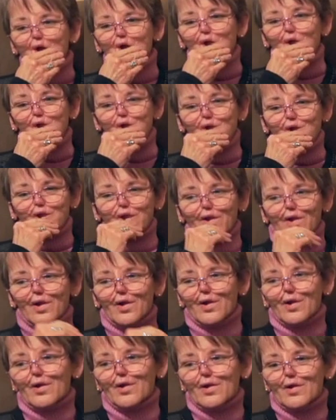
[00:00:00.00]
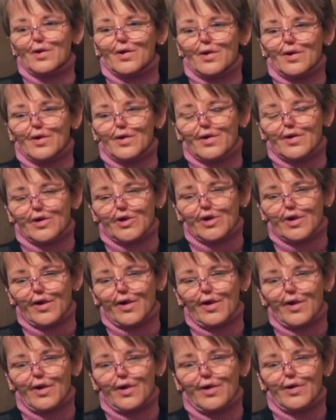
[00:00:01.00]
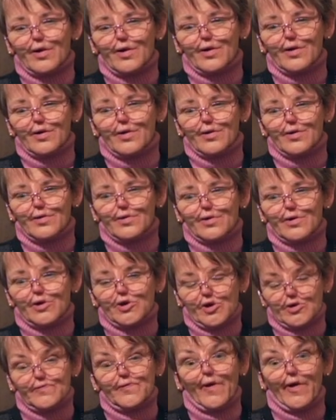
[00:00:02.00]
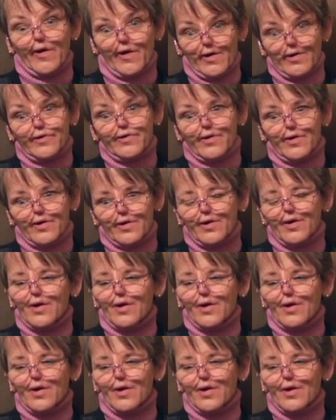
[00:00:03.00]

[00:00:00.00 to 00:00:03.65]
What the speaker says: and she shook my hand